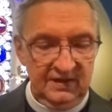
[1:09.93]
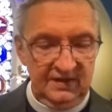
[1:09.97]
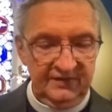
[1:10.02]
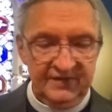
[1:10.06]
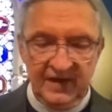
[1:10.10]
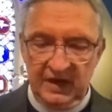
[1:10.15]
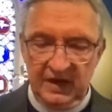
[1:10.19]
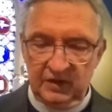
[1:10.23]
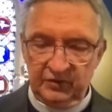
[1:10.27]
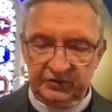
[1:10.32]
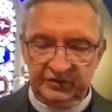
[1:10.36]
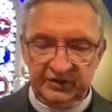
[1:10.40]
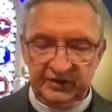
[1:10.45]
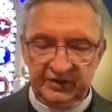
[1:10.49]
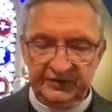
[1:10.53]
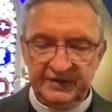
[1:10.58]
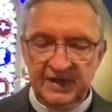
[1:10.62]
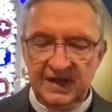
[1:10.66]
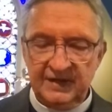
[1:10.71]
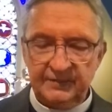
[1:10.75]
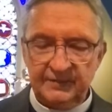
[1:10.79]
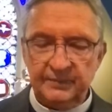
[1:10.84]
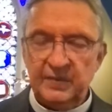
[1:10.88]
Thou shalt
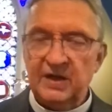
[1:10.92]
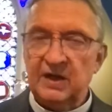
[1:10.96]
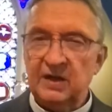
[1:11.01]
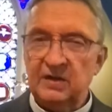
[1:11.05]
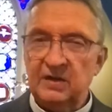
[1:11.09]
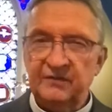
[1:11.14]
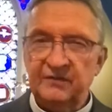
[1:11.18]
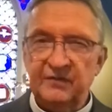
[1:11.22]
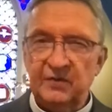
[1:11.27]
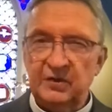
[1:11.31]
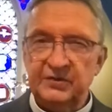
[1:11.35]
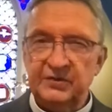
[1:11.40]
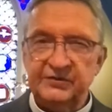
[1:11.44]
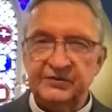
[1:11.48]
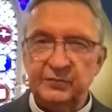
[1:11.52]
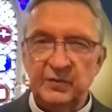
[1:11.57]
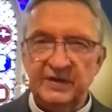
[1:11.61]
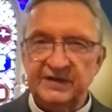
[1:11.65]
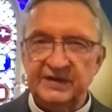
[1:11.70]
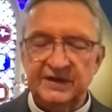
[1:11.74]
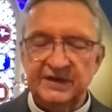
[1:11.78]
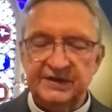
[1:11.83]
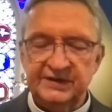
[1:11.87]
not bear false
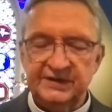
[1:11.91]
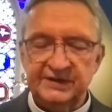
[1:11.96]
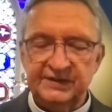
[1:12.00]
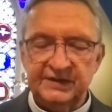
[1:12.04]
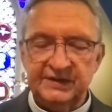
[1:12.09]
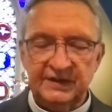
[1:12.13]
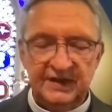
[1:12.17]
witness